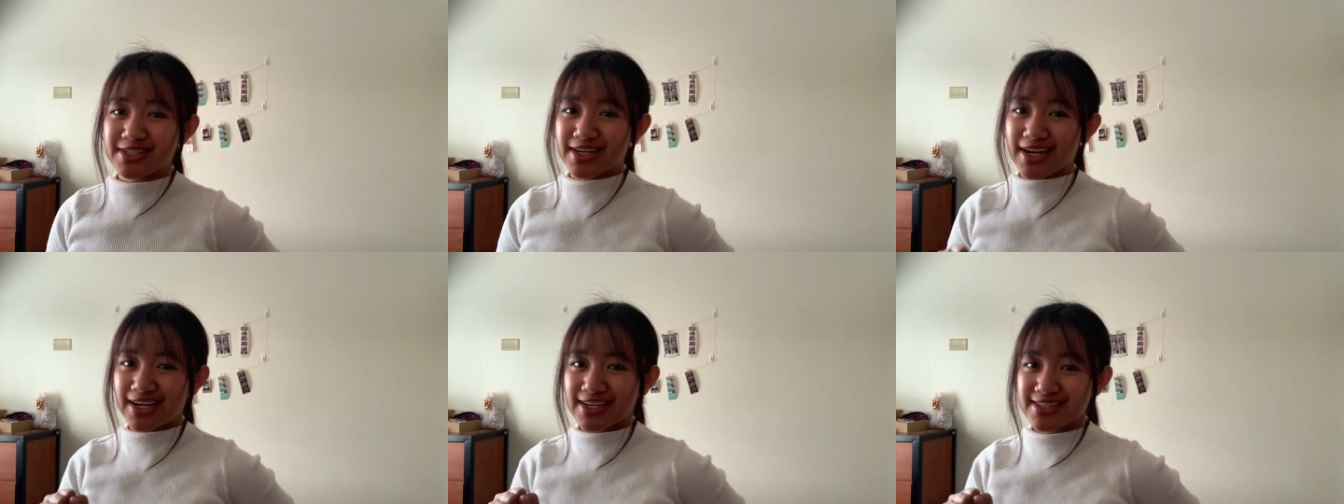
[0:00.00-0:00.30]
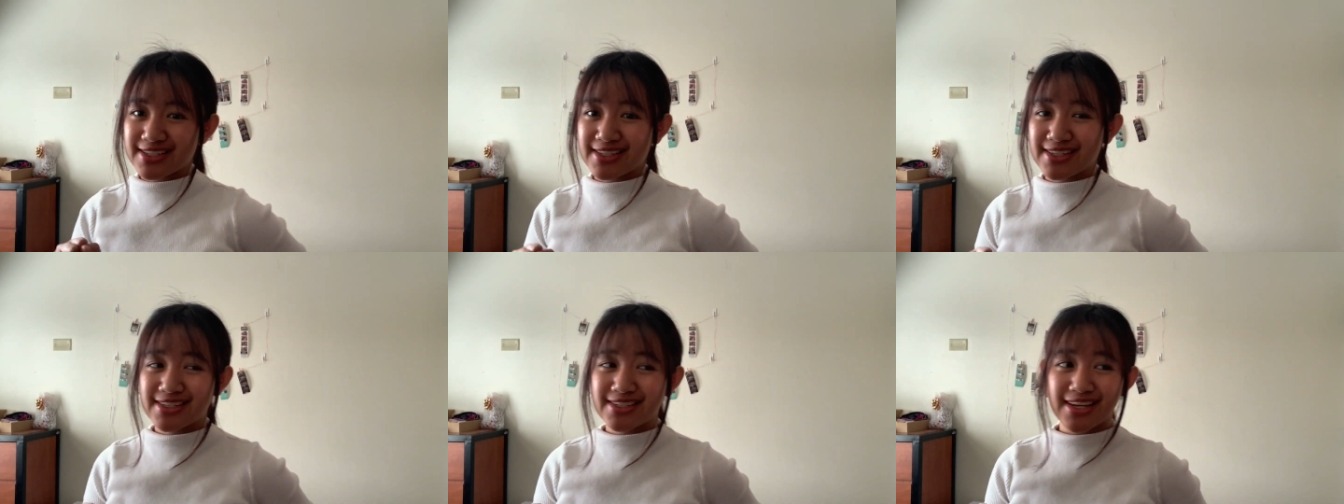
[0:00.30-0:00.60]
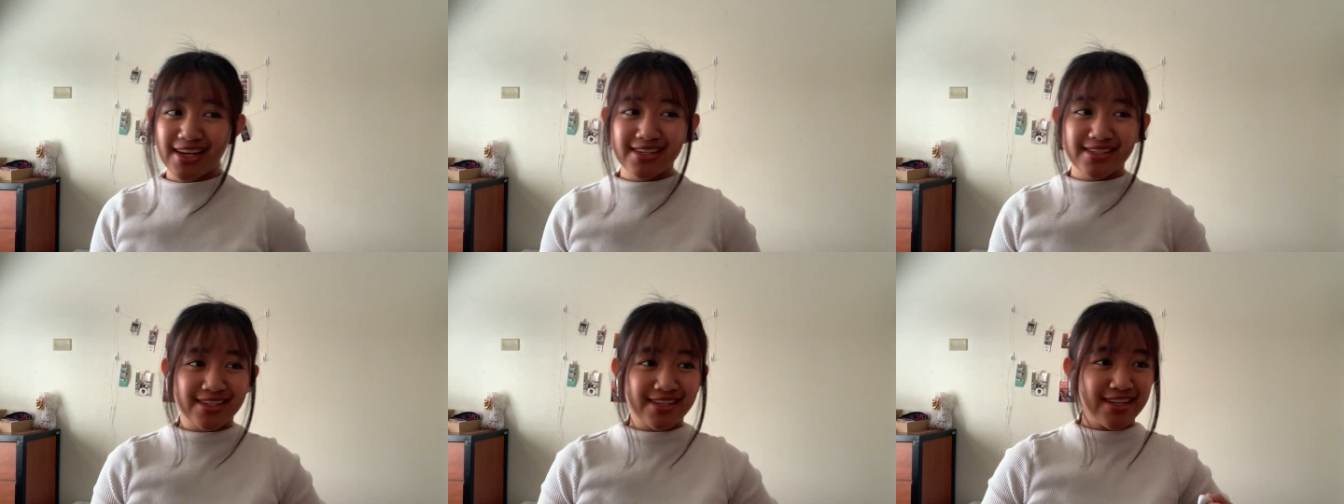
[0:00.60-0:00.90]
taxes
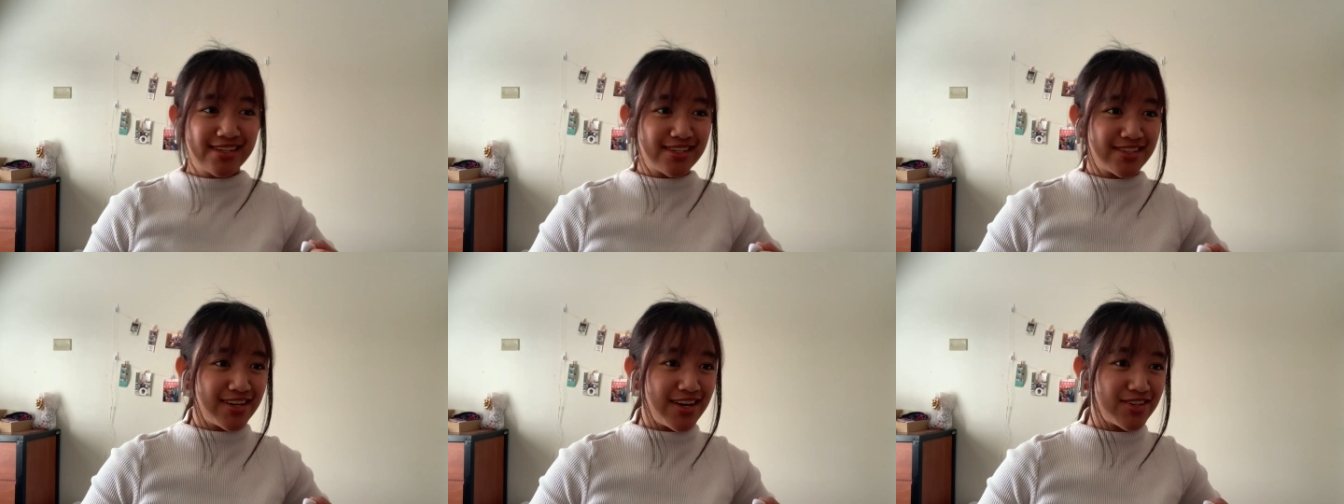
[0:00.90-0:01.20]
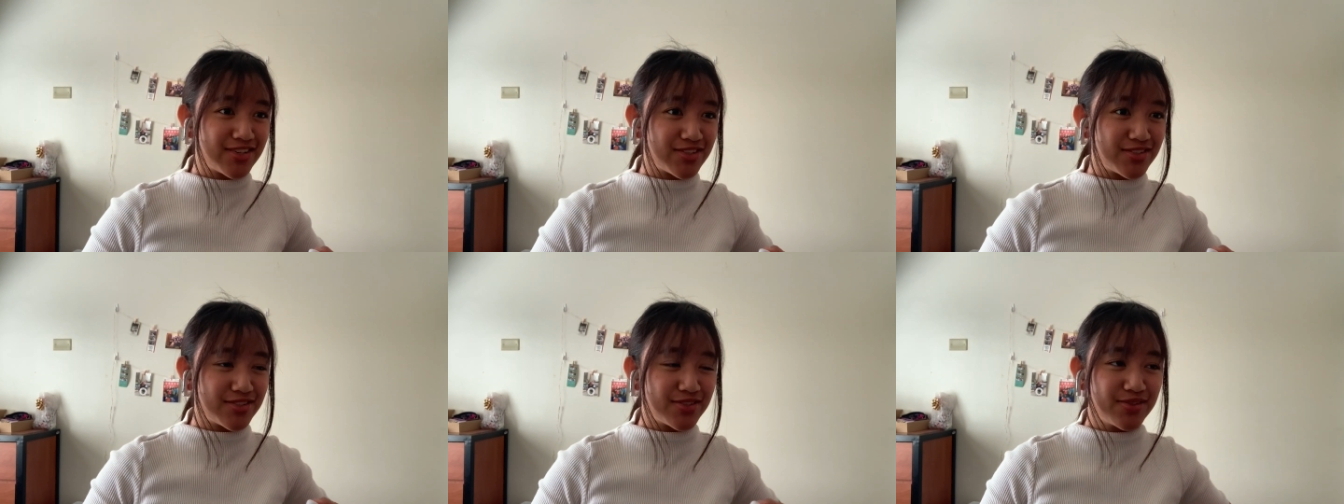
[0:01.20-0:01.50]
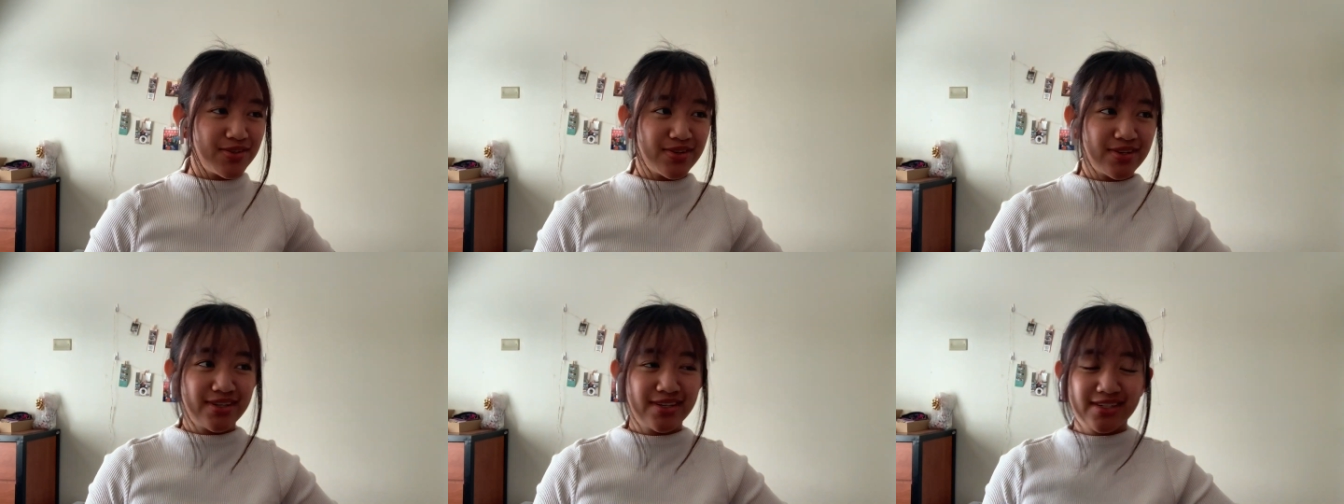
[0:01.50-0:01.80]
as an international
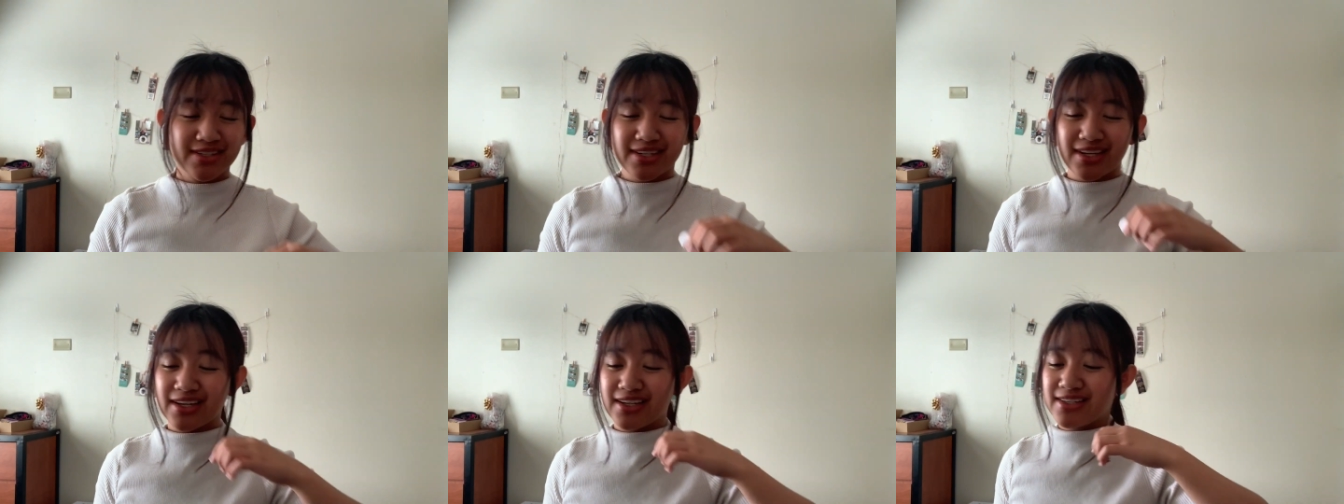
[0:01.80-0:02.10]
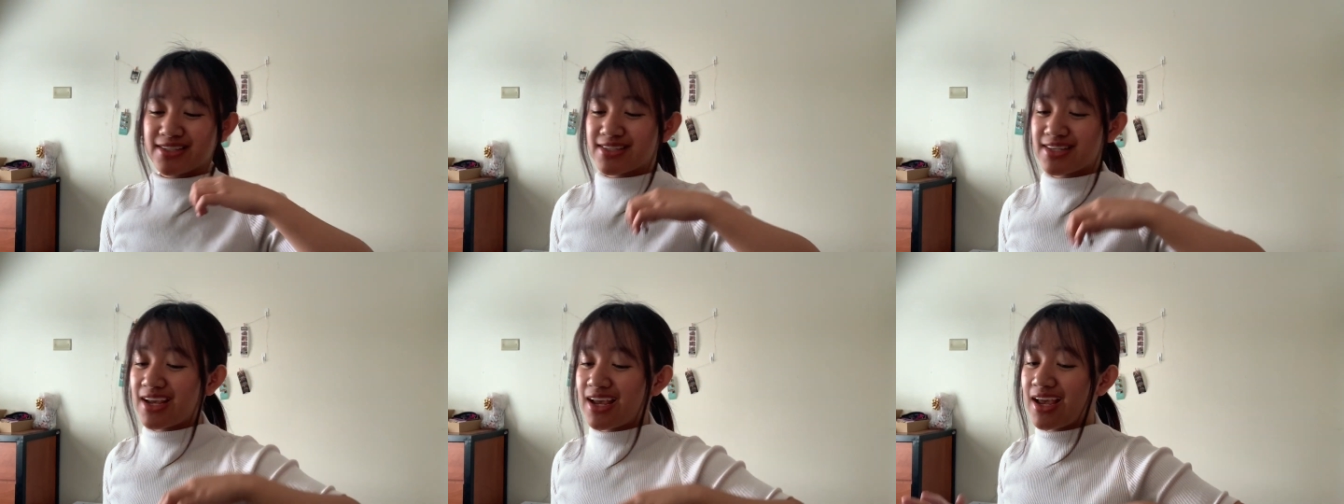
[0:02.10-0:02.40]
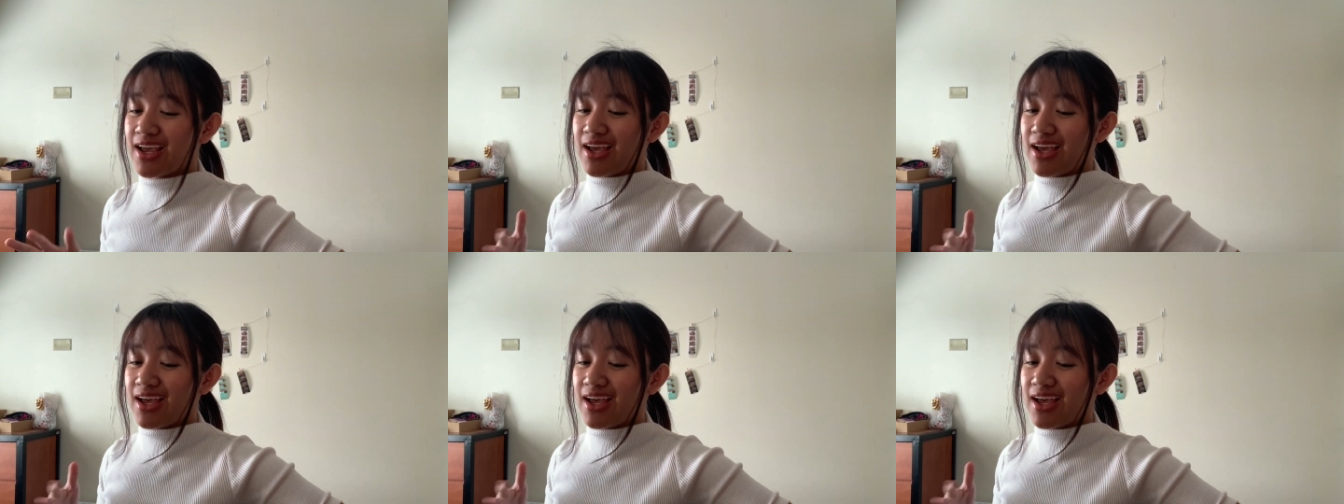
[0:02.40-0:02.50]
student because